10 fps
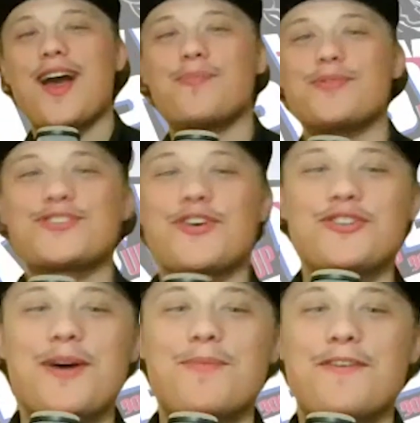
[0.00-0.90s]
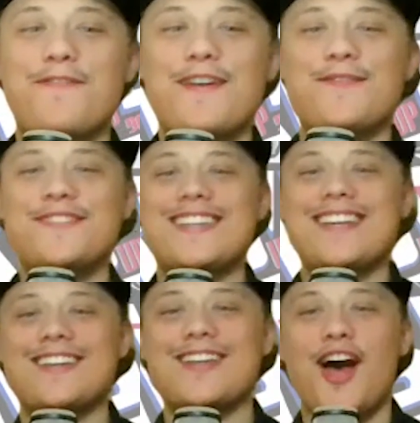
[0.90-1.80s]
episode number
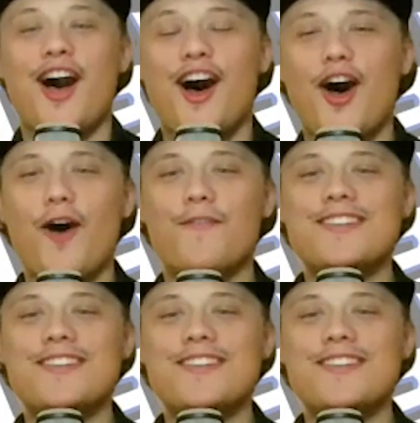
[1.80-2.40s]
15 of